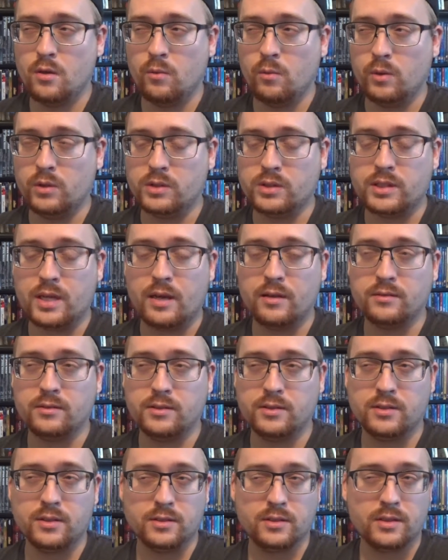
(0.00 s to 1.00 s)
which sounds
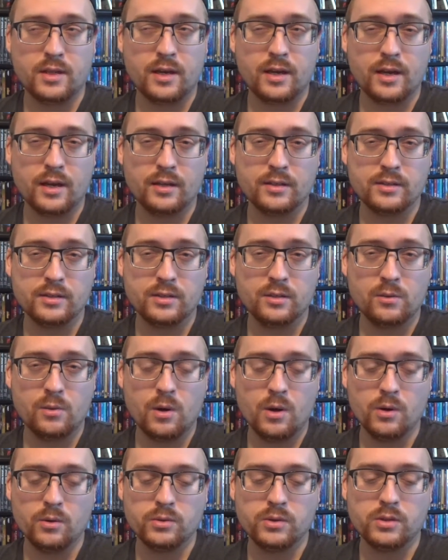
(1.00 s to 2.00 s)
just like
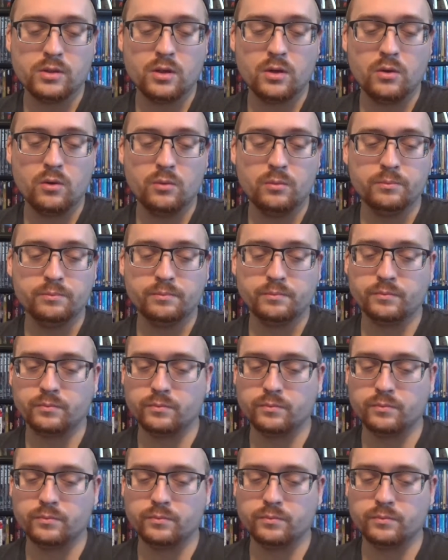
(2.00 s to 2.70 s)
H2O. So